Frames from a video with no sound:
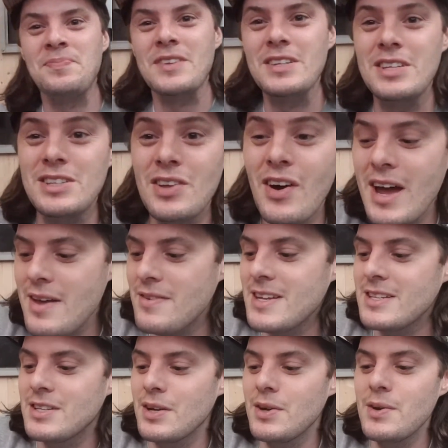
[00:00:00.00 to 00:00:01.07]
To dive
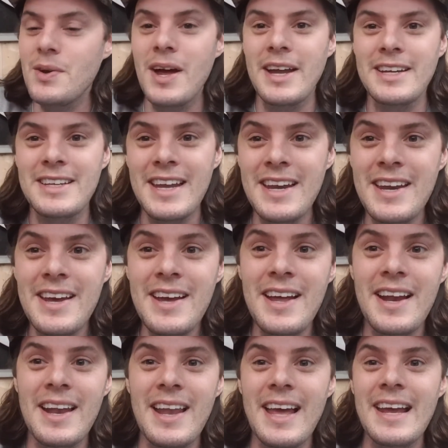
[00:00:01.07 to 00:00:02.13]
into dinner
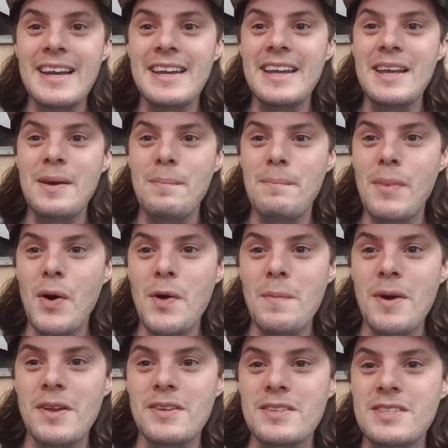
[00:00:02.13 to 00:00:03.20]
lady
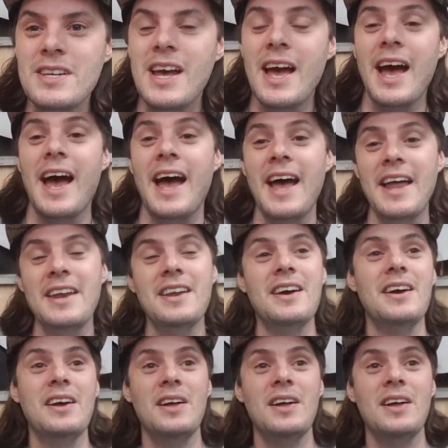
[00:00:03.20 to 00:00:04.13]
moments. And